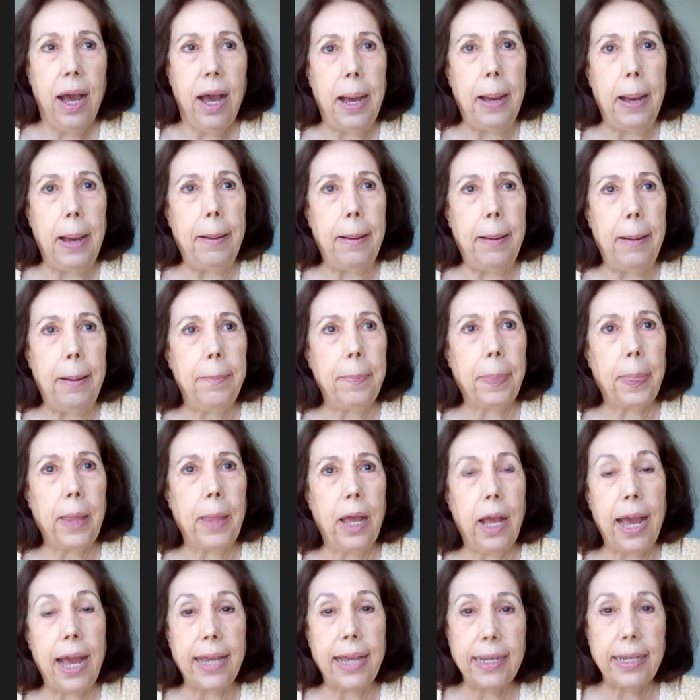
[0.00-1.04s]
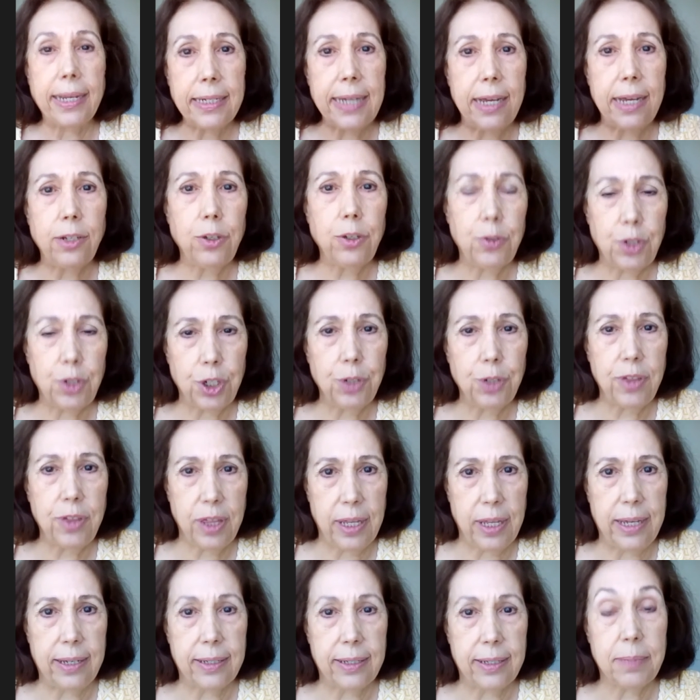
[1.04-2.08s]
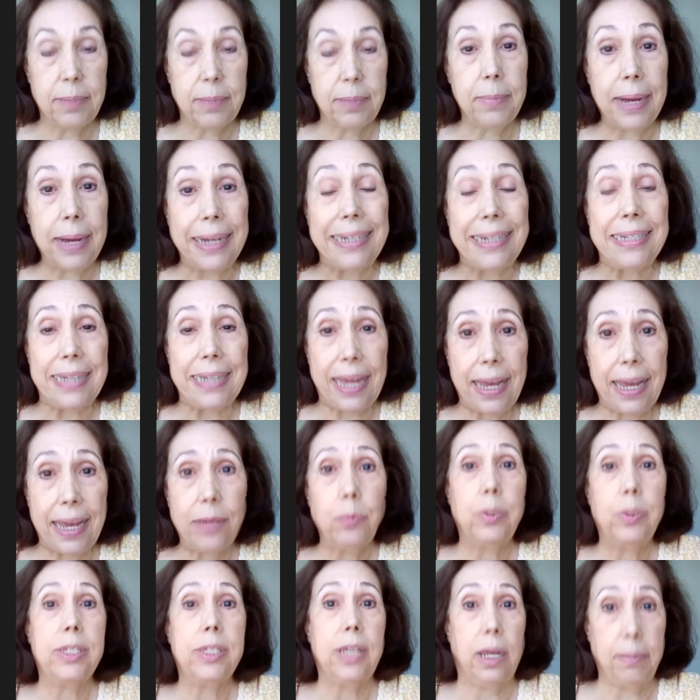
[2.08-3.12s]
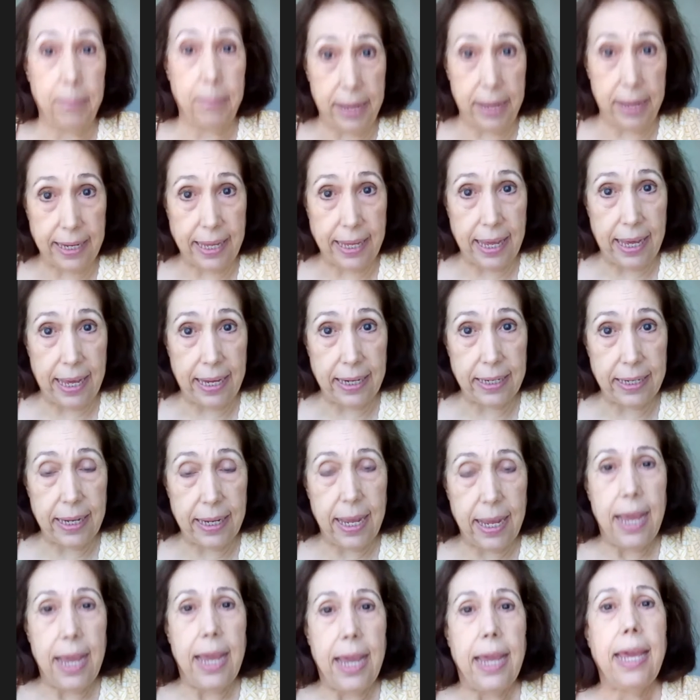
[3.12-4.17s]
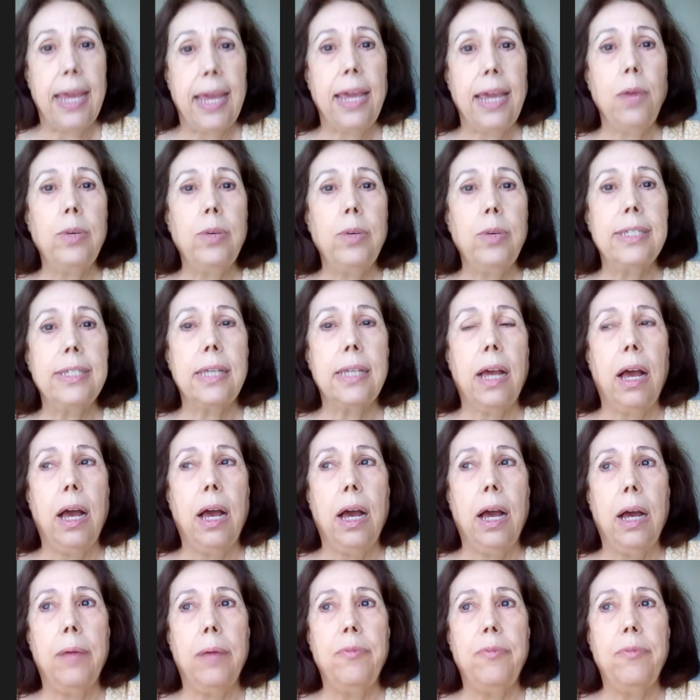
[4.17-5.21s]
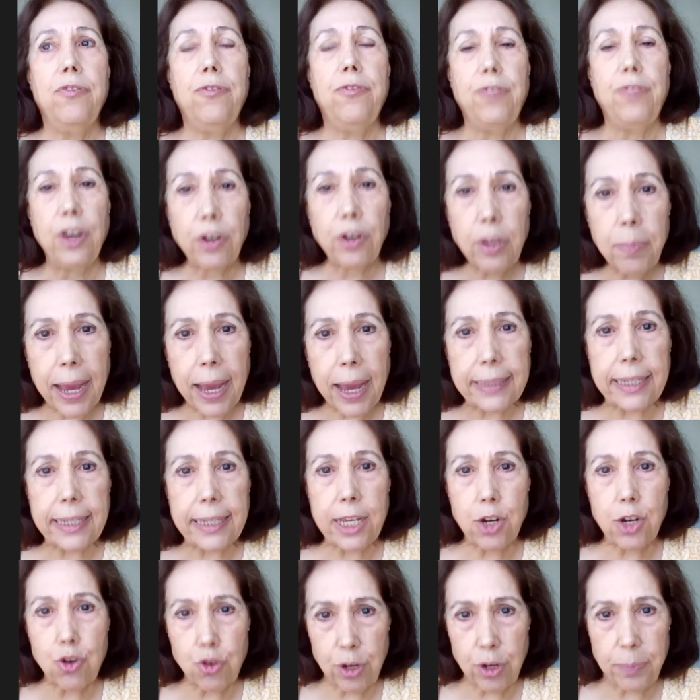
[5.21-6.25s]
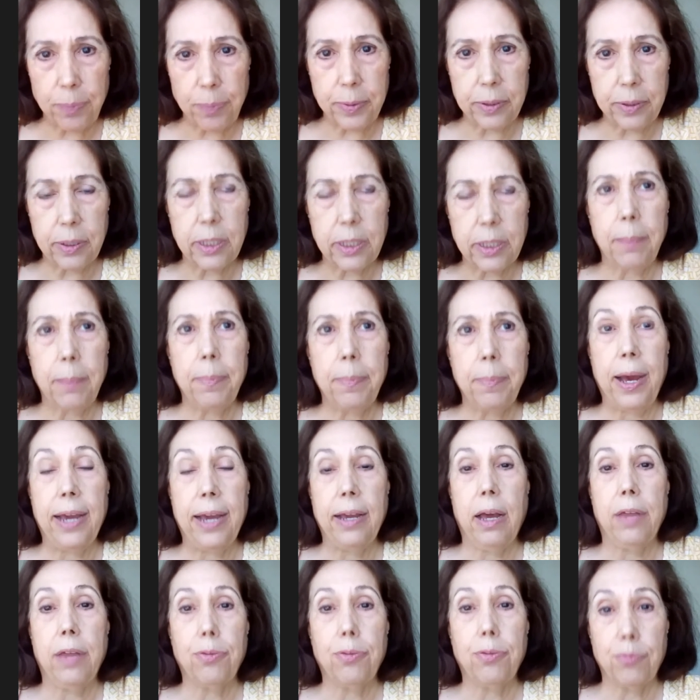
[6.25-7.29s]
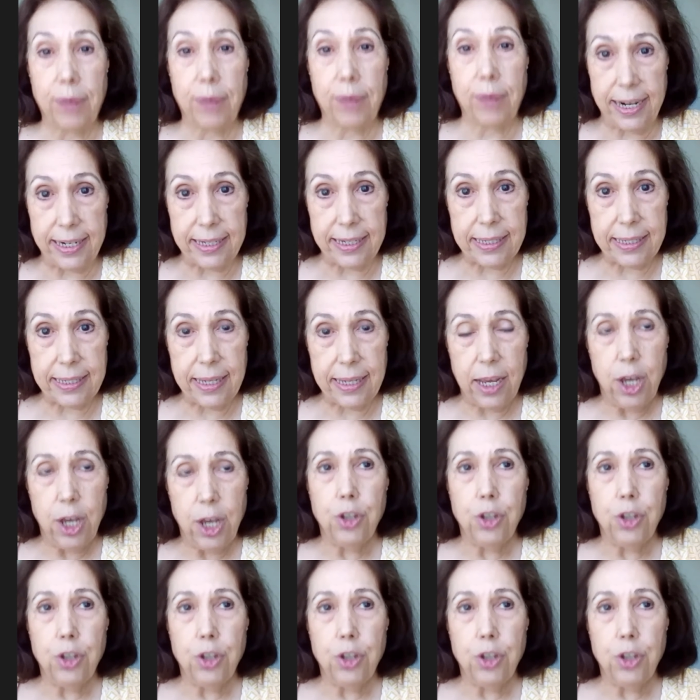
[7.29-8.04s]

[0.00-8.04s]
Uh, I can tell you two things. My dad was on Medicaid. He was uh, very badly crippled by arthritis.